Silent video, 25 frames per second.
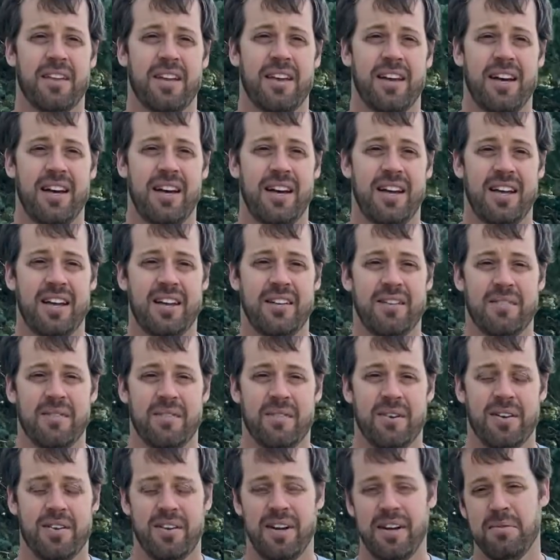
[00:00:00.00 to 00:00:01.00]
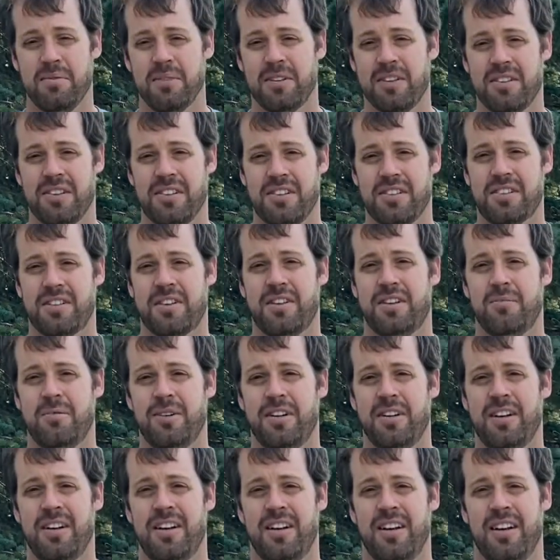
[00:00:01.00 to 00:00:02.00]
and we were able to
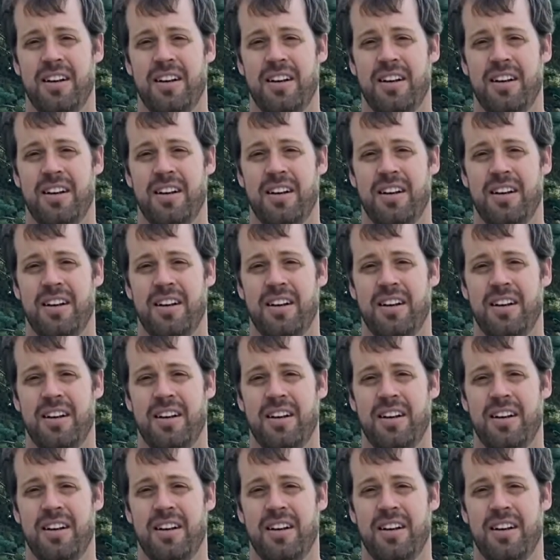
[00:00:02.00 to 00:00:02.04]
determine